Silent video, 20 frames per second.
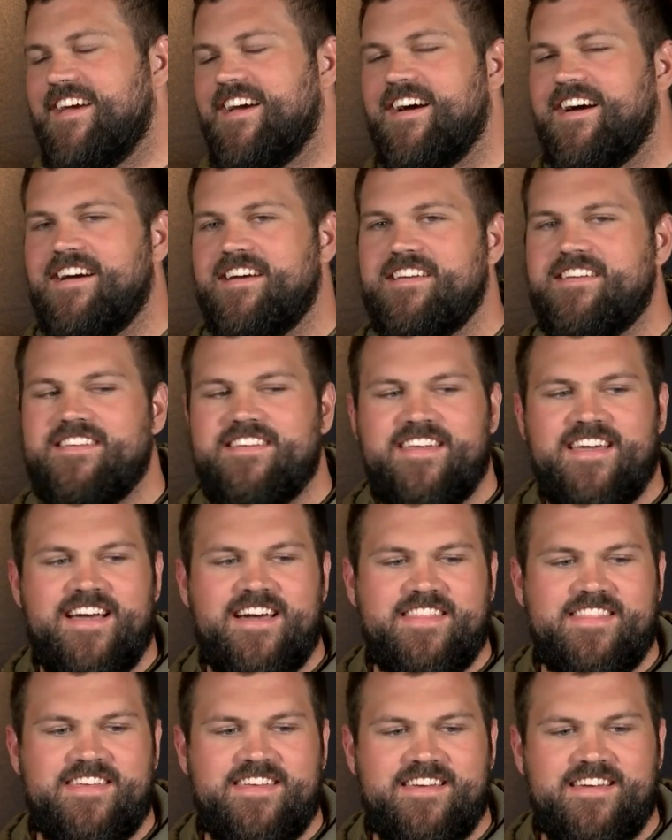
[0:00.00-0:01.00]
Yeah,
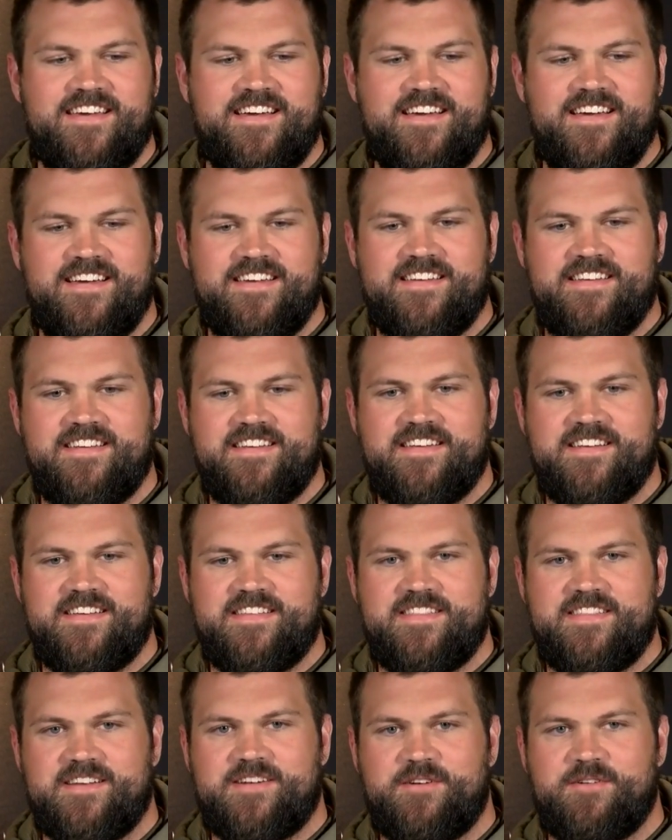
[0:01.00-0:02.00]
yeah. The uh,
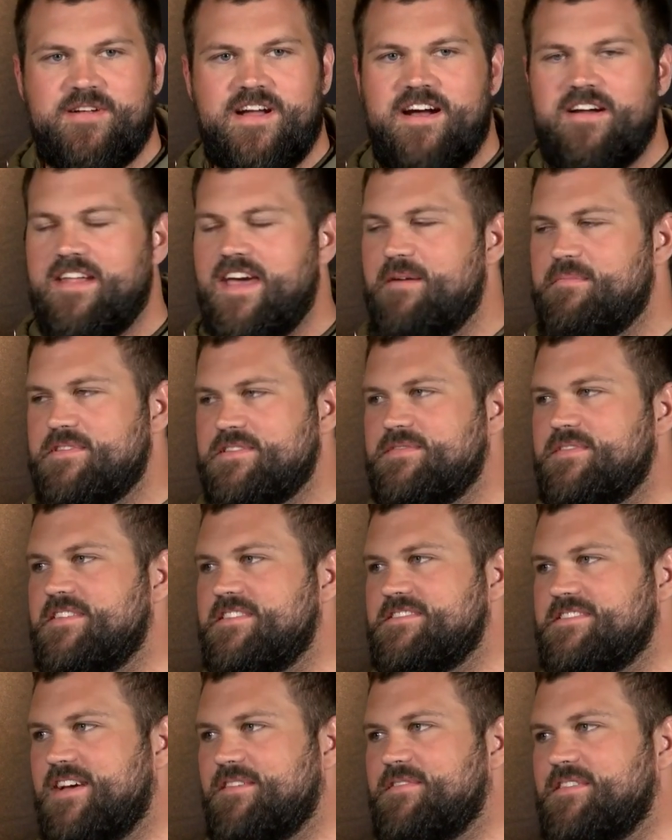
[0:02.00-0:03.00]
the crowd atmosphere
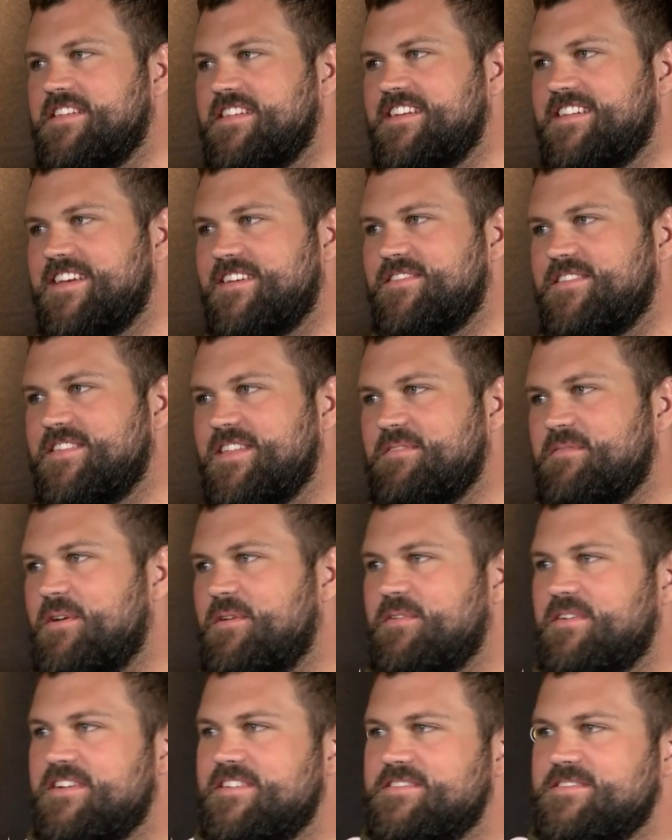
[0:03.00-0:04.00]
is definitely different than
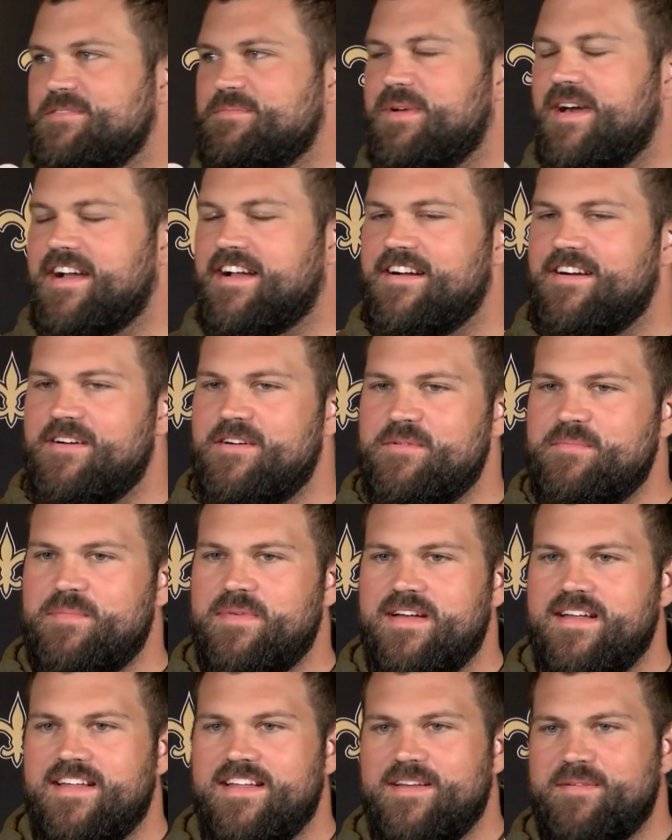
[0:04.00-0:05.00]
what we're used to back
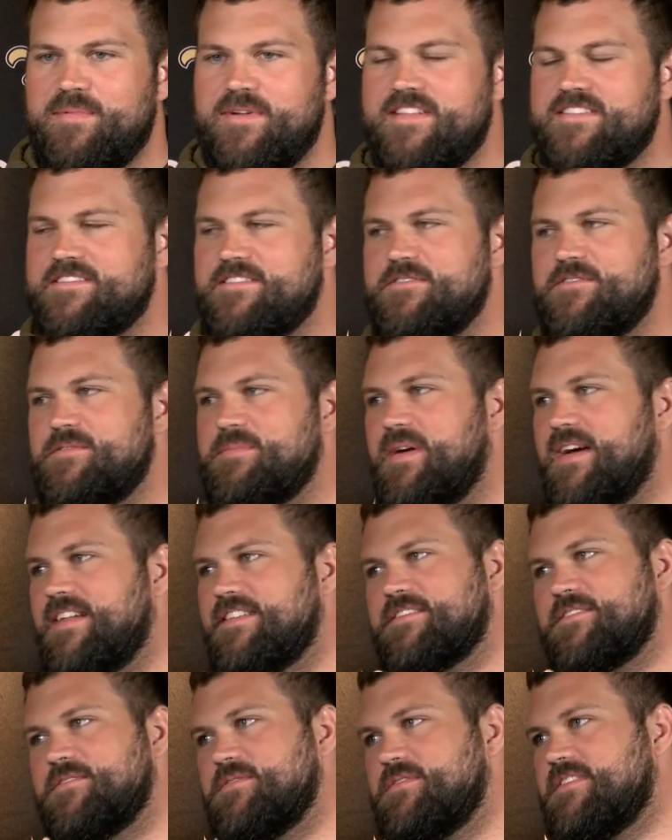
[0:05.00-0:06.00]
home. But it's cool, man.
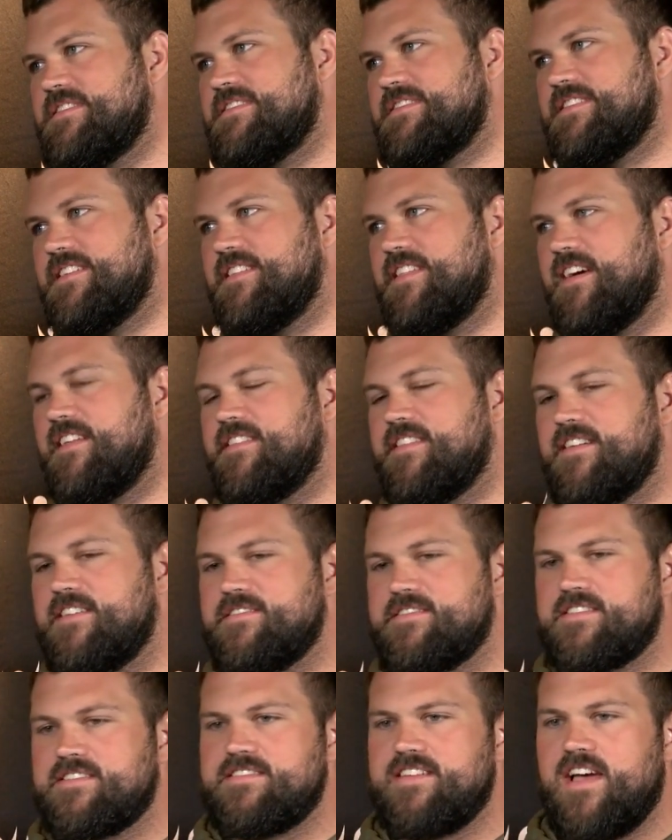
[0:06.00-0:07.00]
It's cool to see that
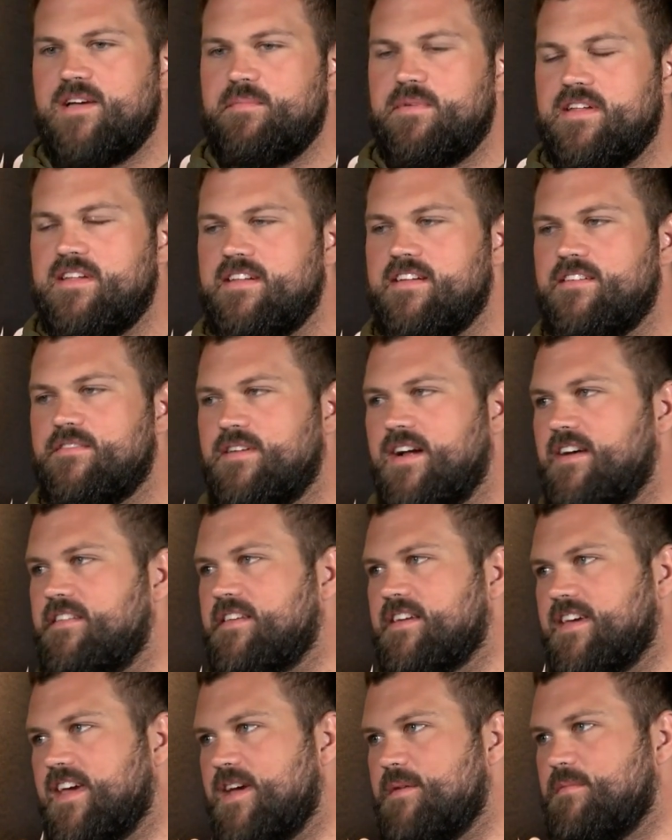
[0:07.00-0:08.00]
there's excitement around
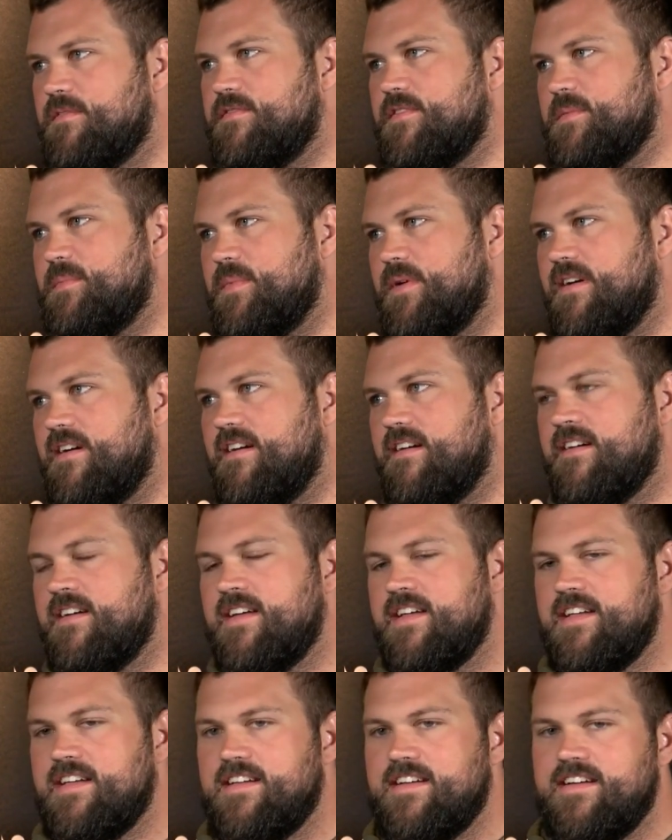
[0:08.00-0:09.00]
the game of football
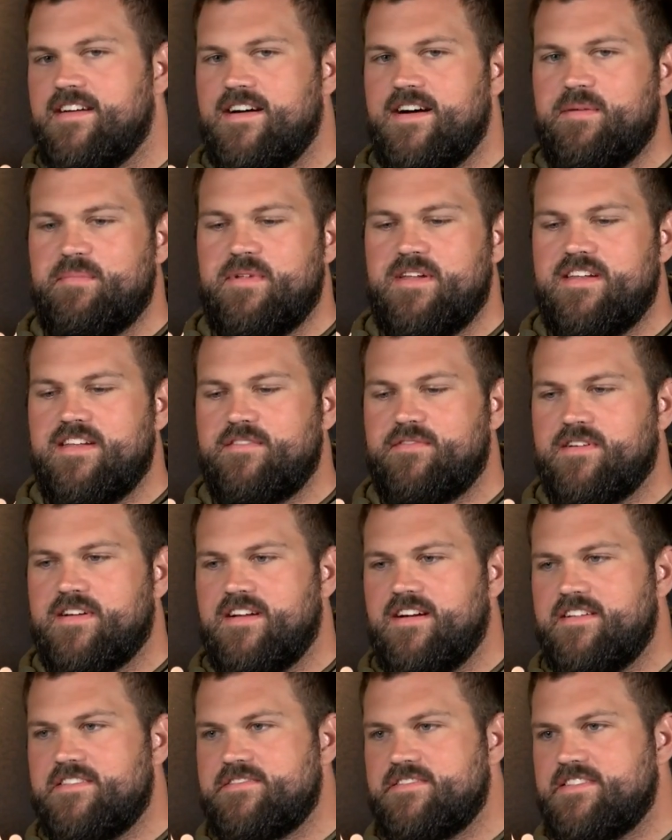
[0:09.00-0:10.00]
um, in a different
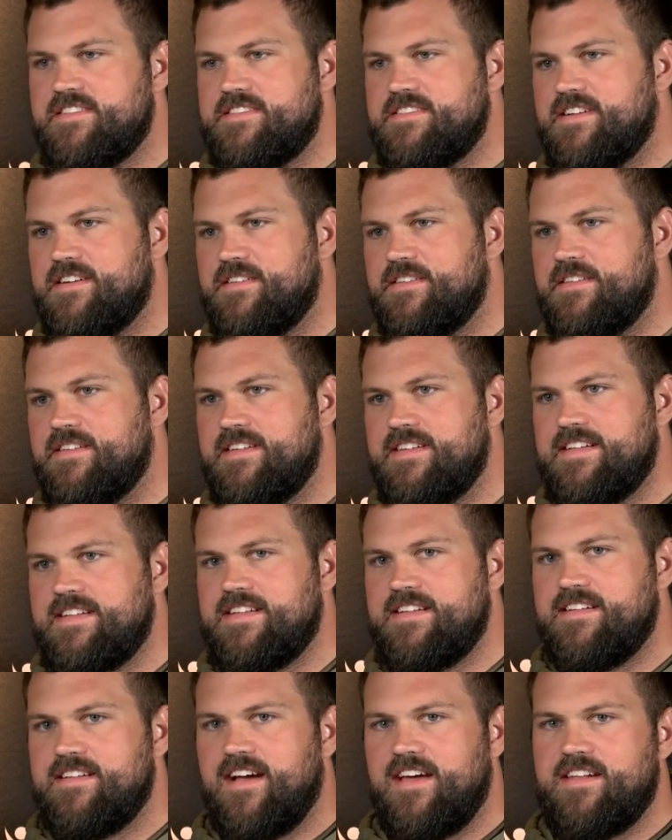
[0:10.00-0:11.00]
country. So
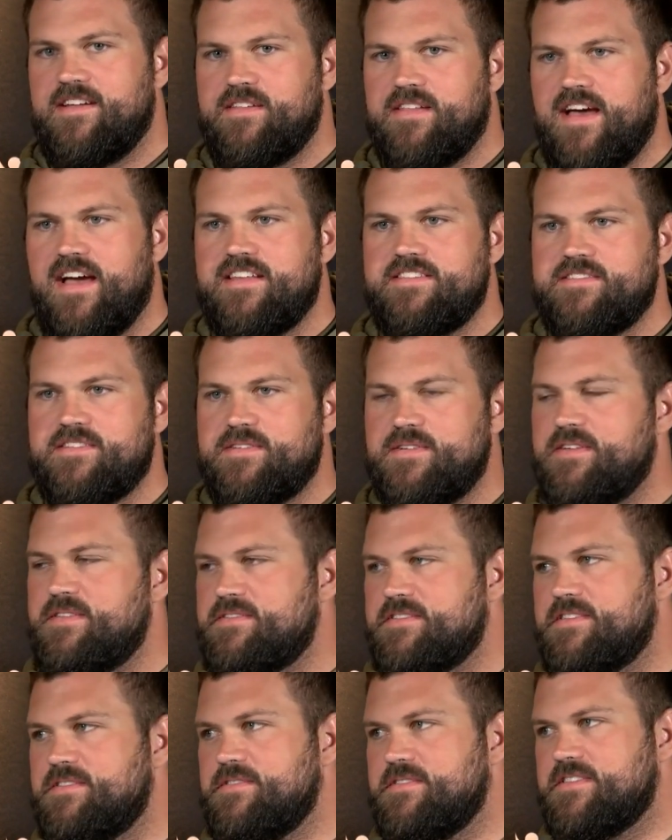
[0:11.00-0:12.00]
I know last year it
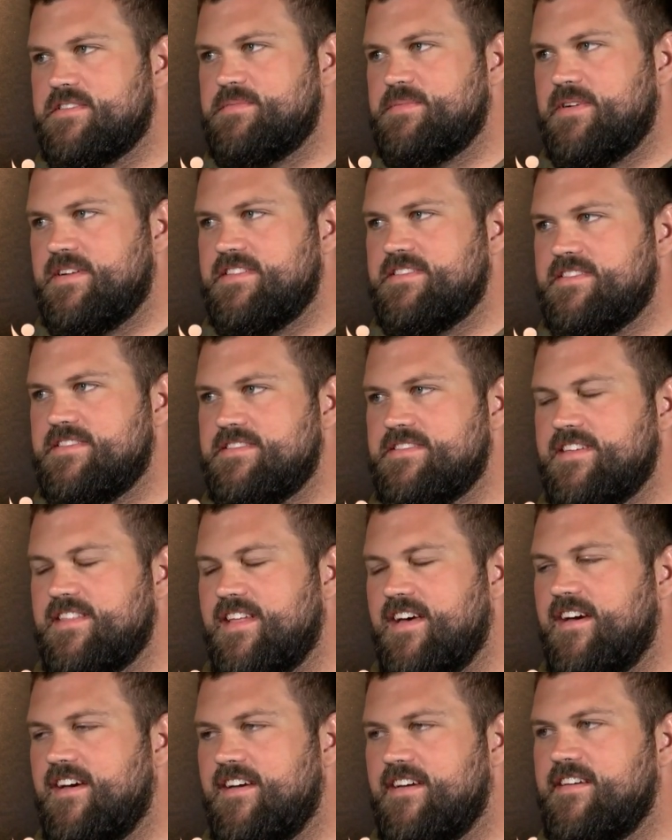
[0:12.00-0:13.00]
was a cool experience to see
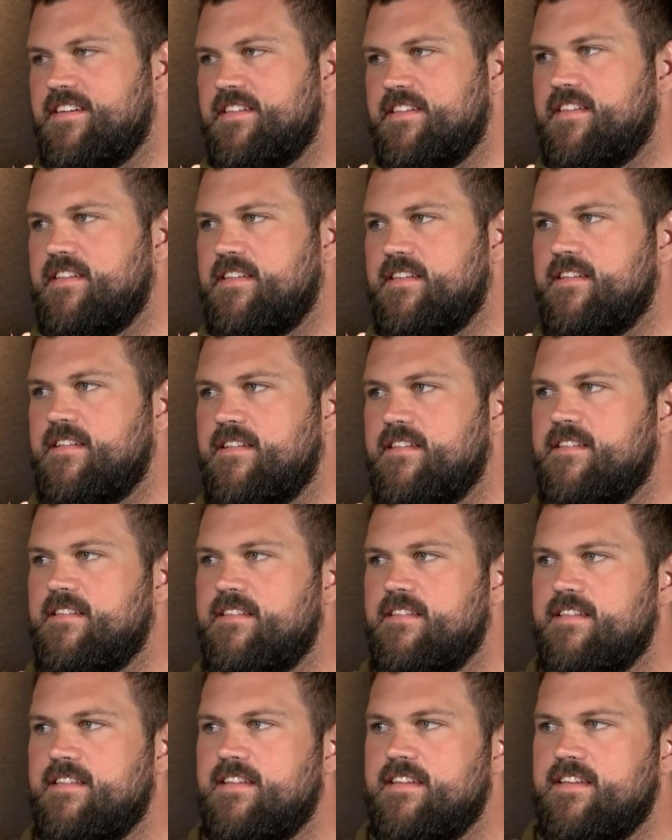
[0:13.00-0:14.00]
that.
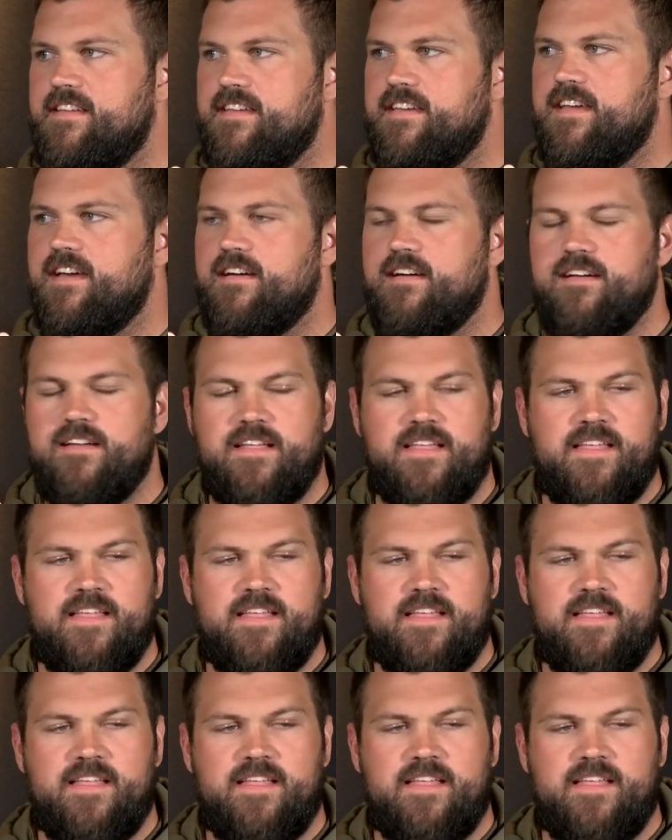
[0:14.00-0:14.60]
Yeah.